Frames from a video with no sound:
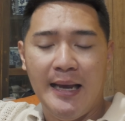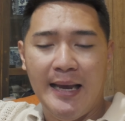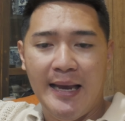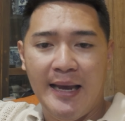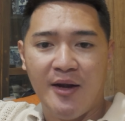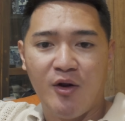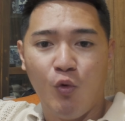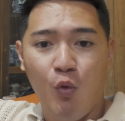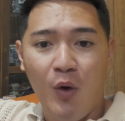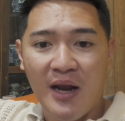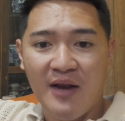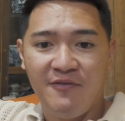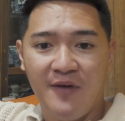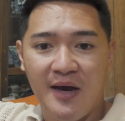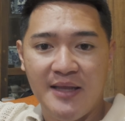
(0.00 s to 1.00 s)
And
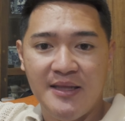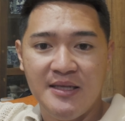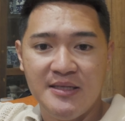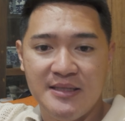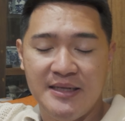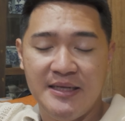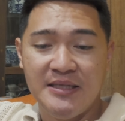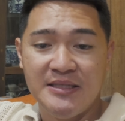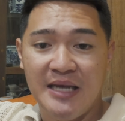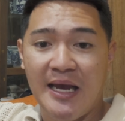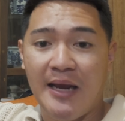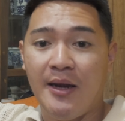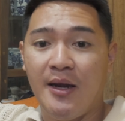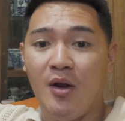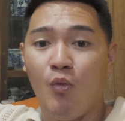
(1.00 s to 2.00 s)
qualify these leads,
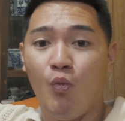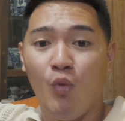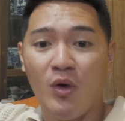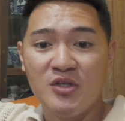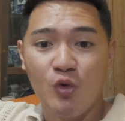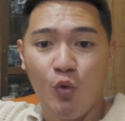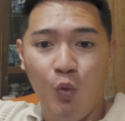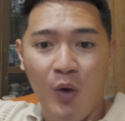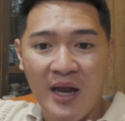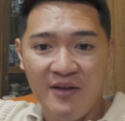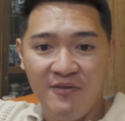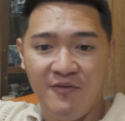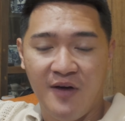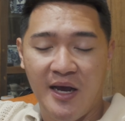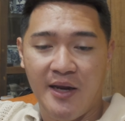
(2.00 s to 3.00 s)
and once
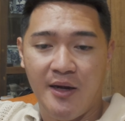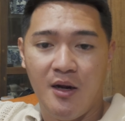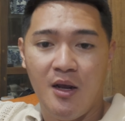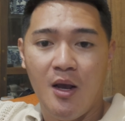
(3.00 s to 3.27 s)
qualified,